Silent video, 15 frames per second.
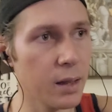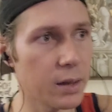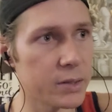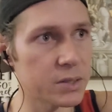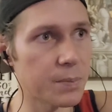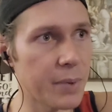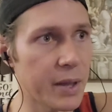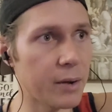
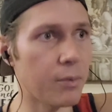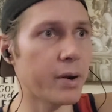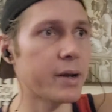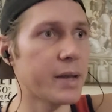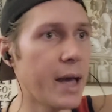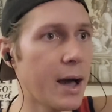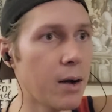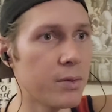Unless you pay it
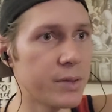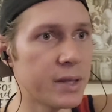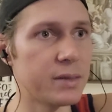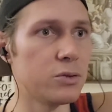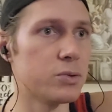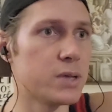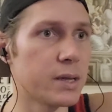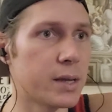right now and then
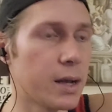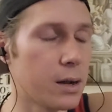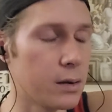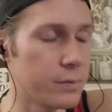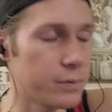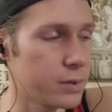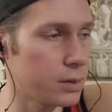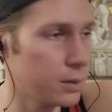you take care
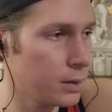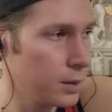of it.